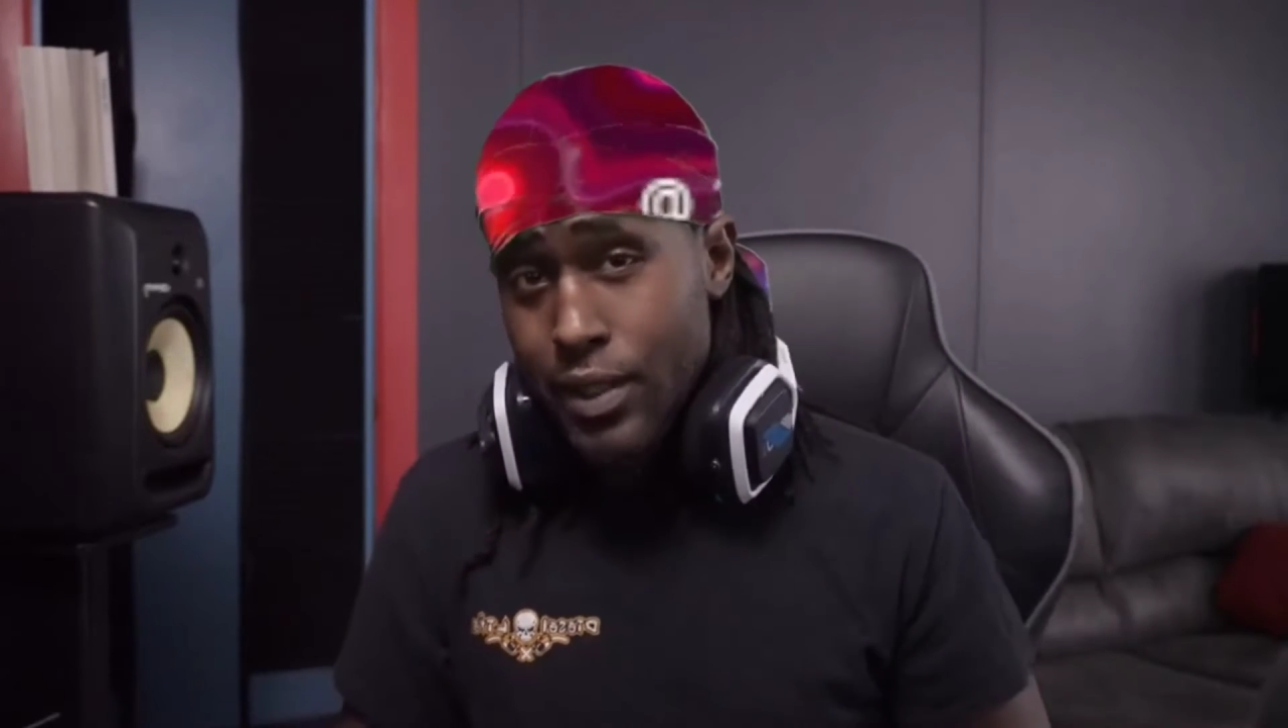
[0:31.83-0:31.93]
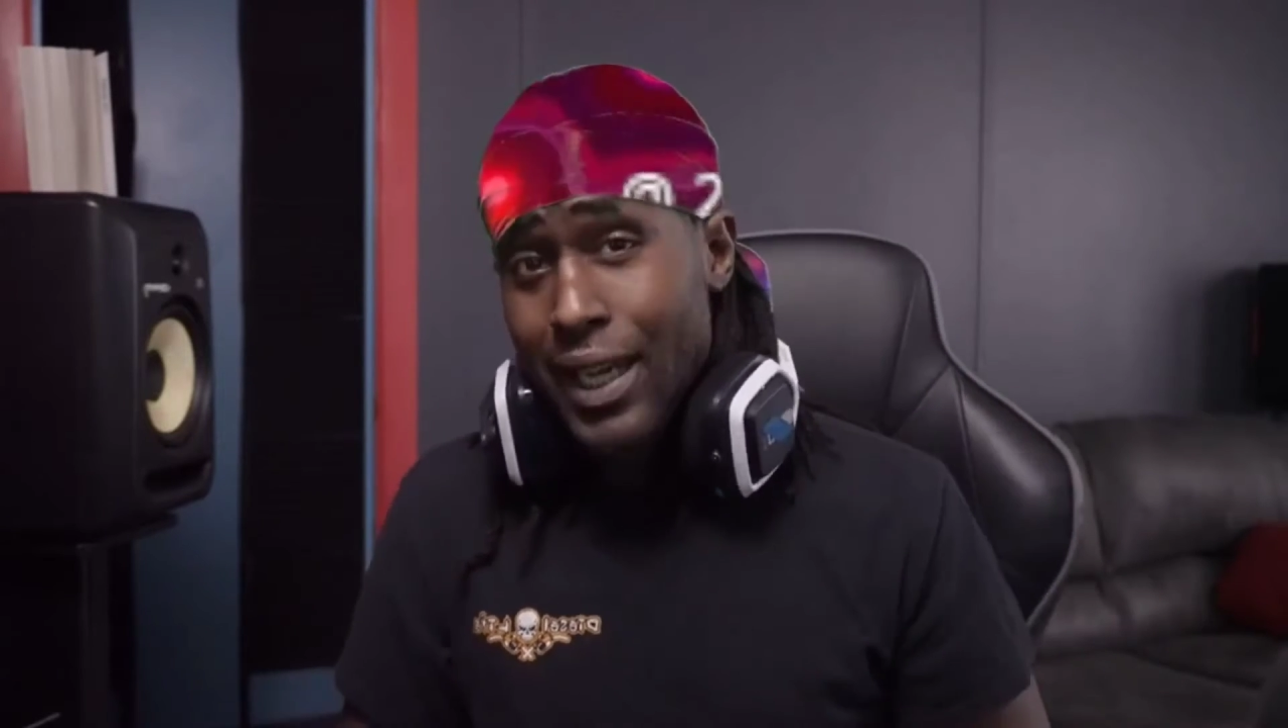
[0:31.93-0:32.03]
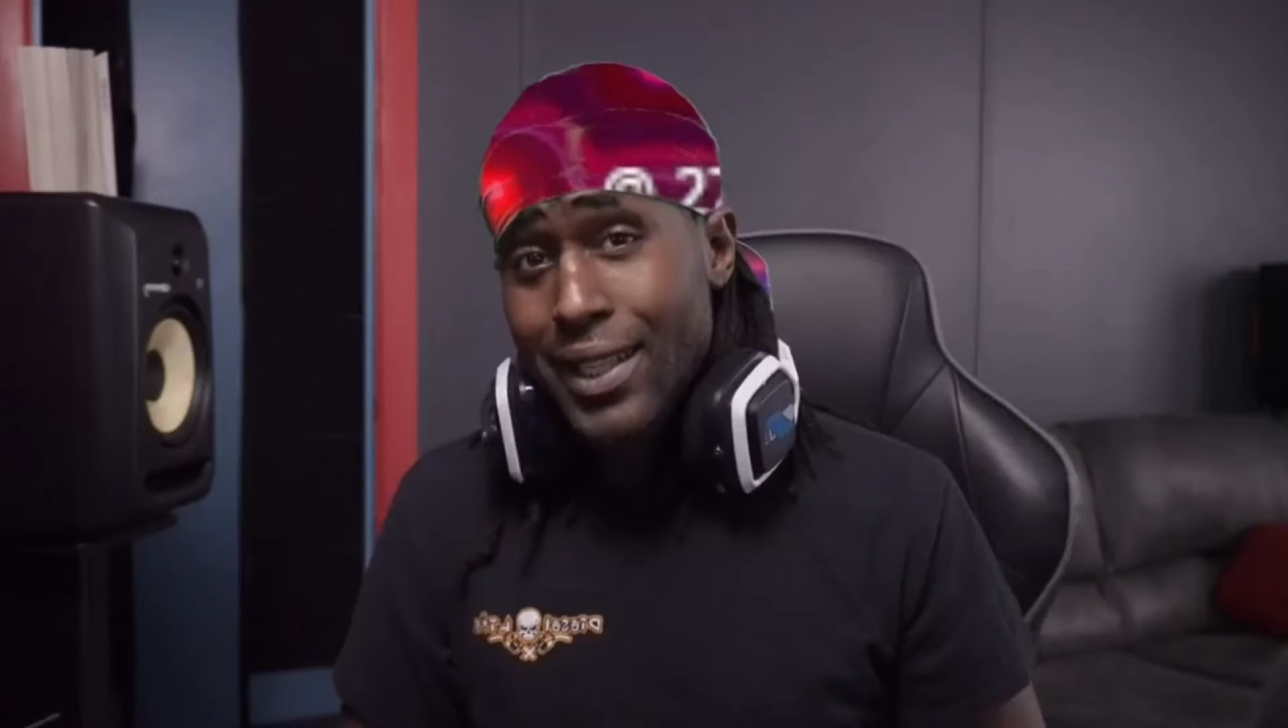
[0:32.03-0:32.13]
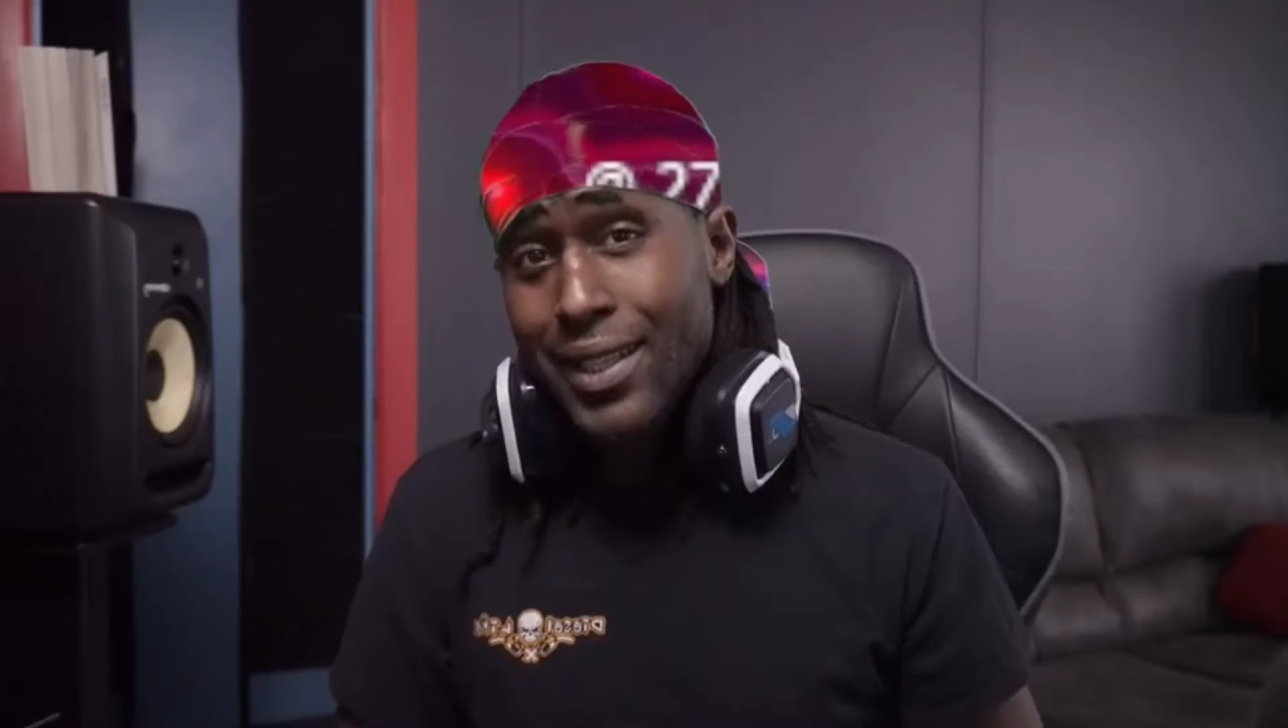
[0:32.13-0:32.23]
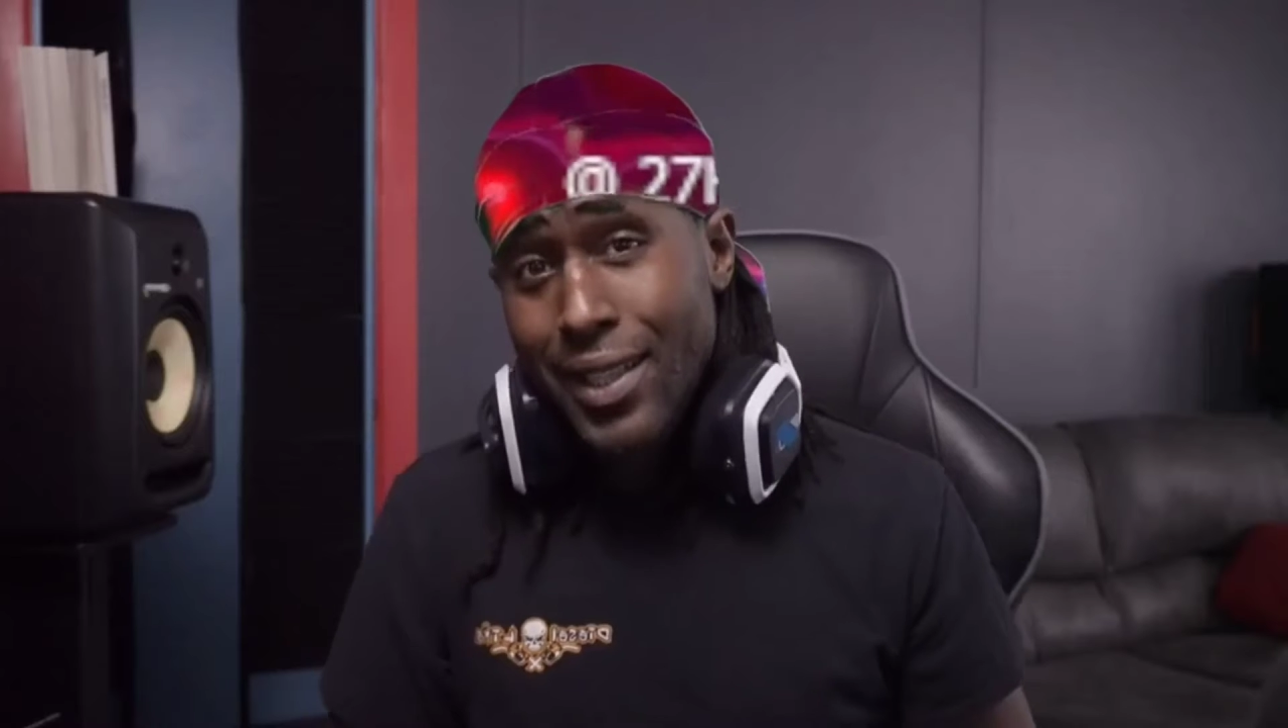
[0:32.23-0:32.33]

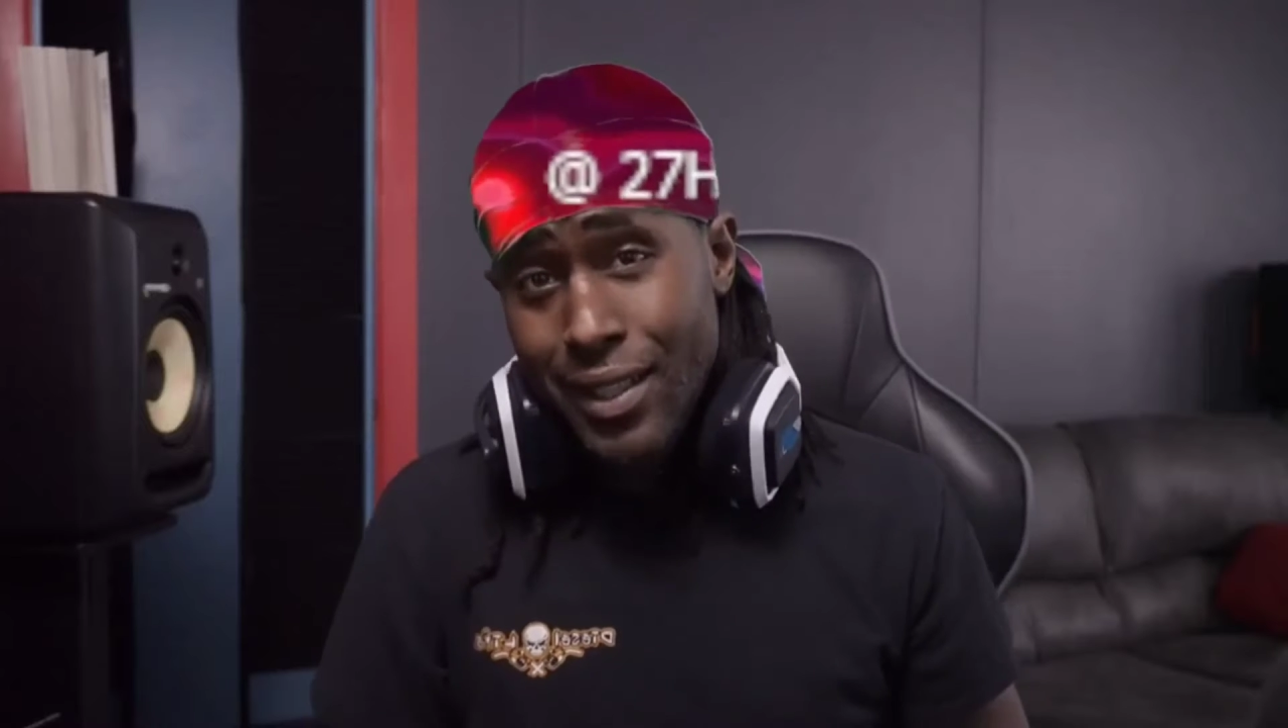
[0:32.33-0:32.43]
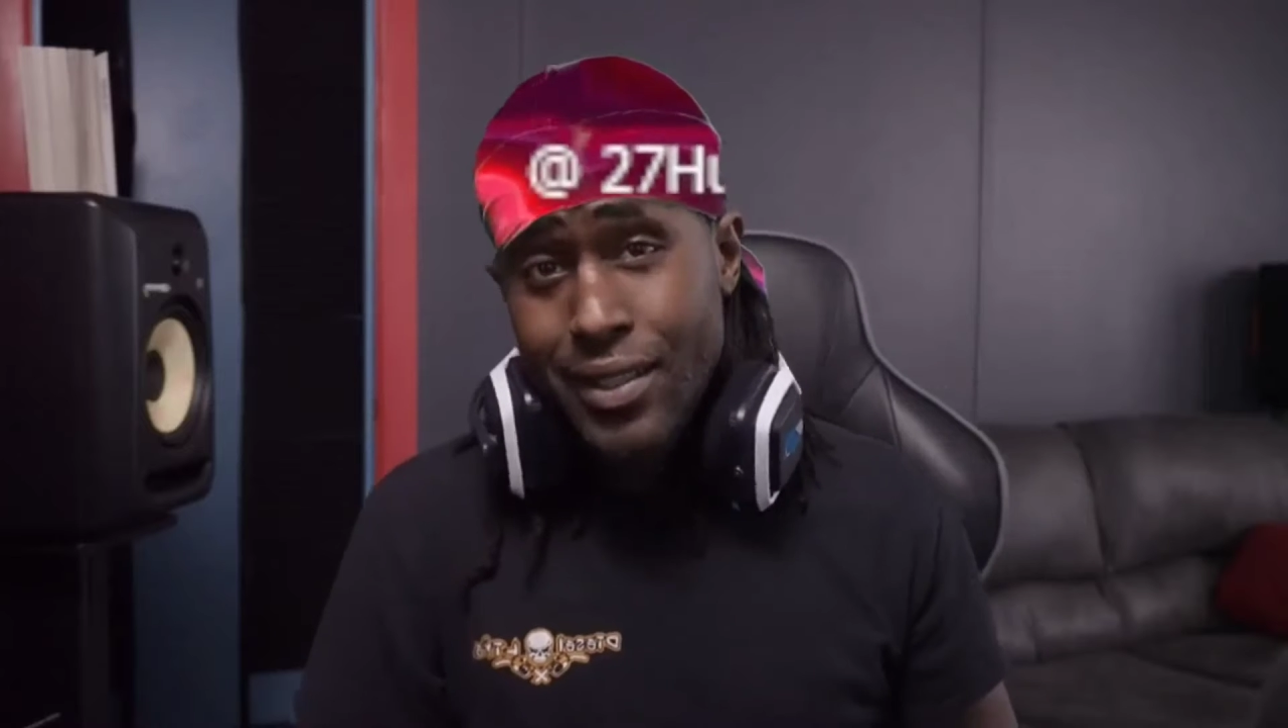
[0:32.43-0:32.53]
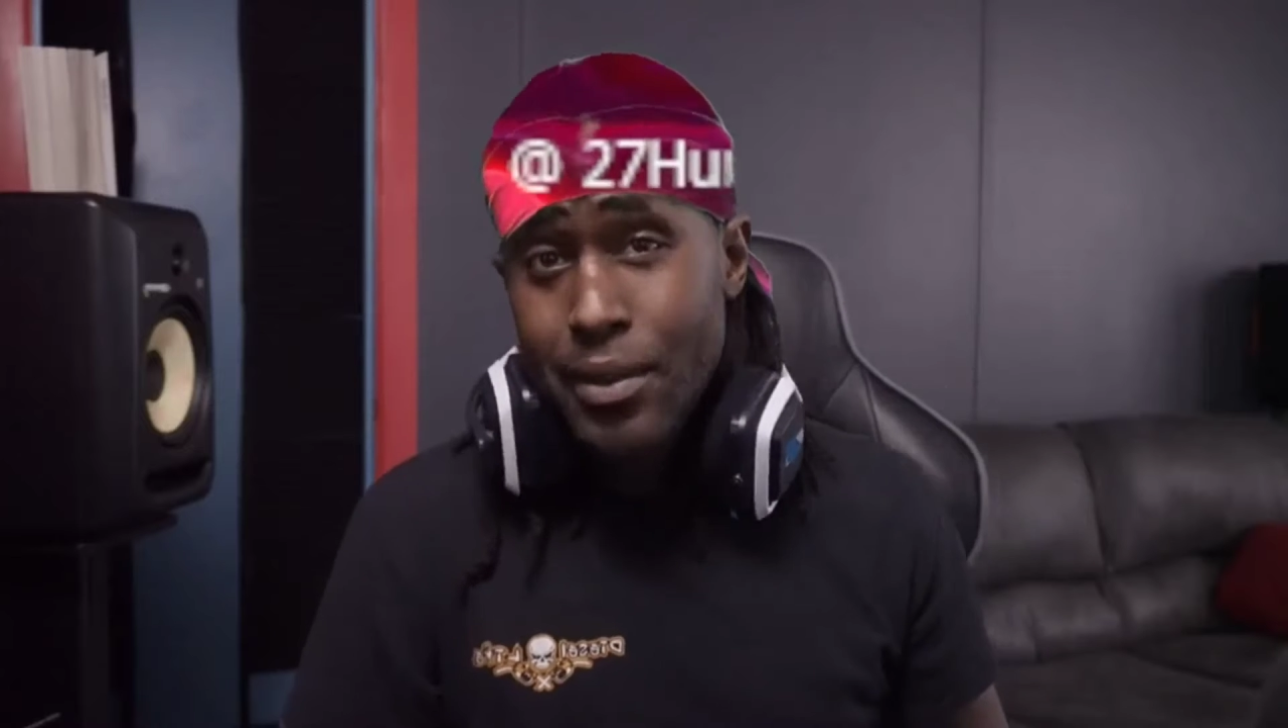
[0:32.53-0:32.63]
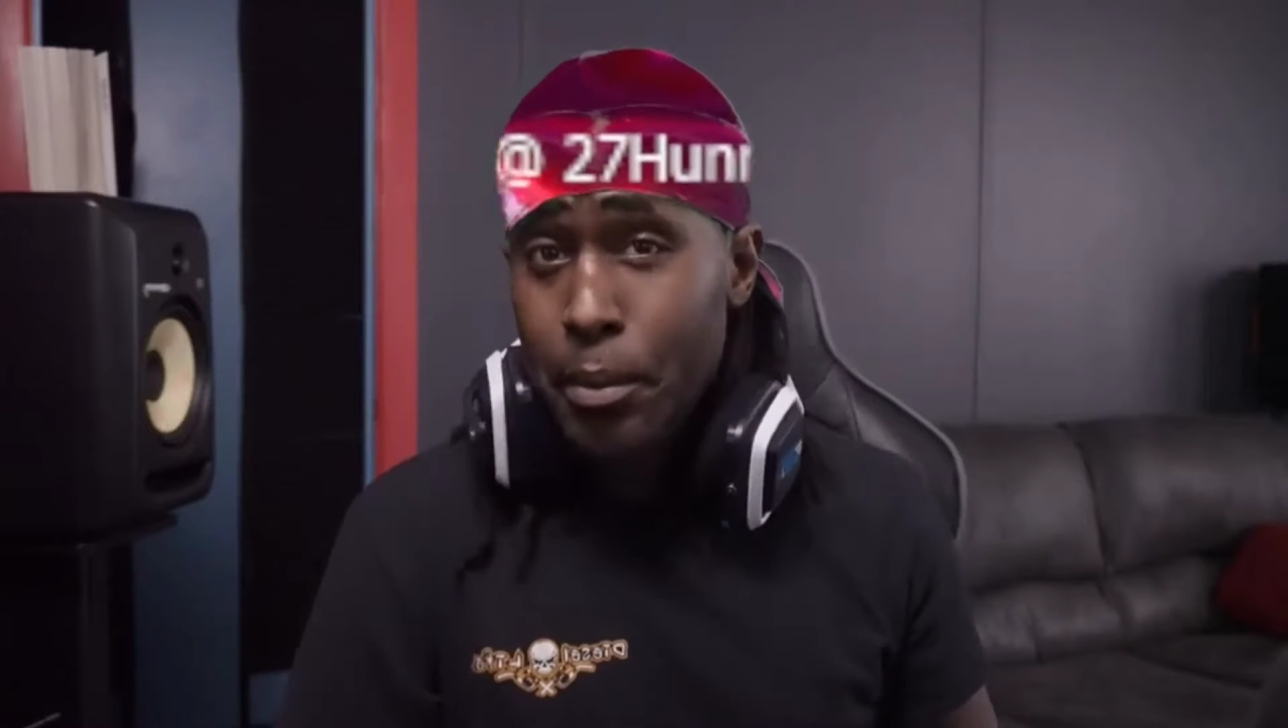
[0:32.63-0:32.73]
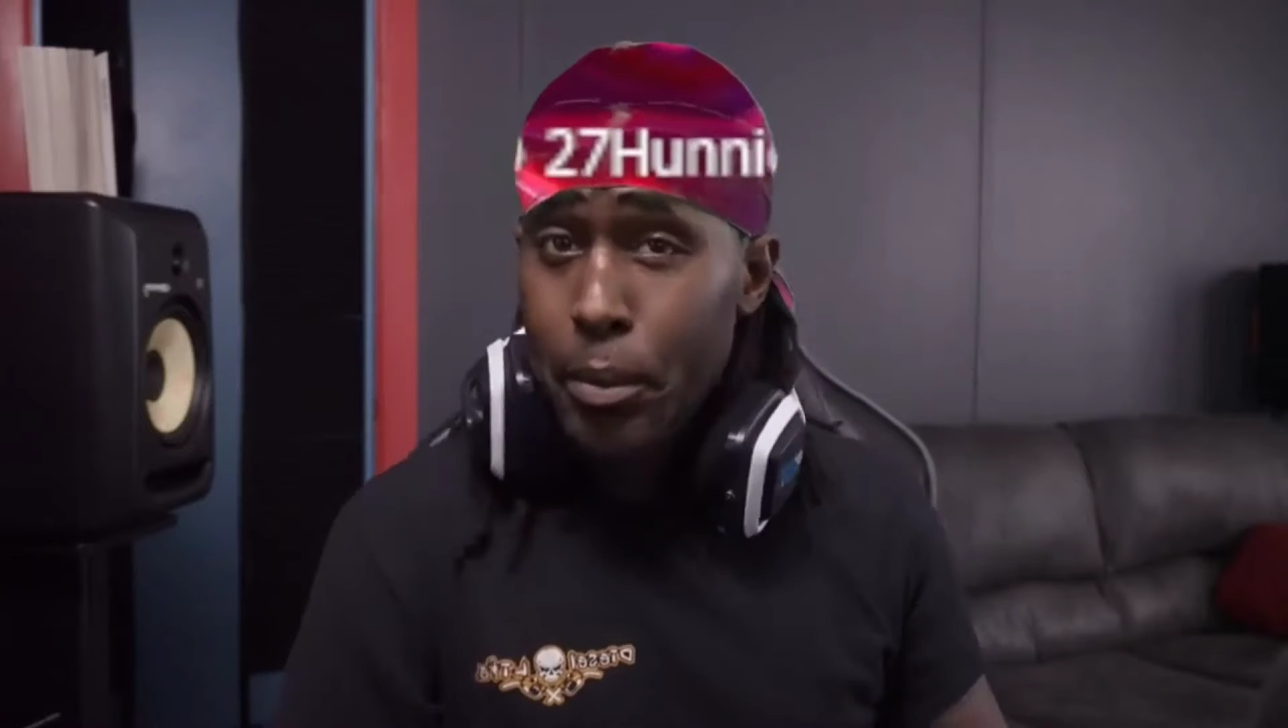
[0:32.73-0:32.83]
like this.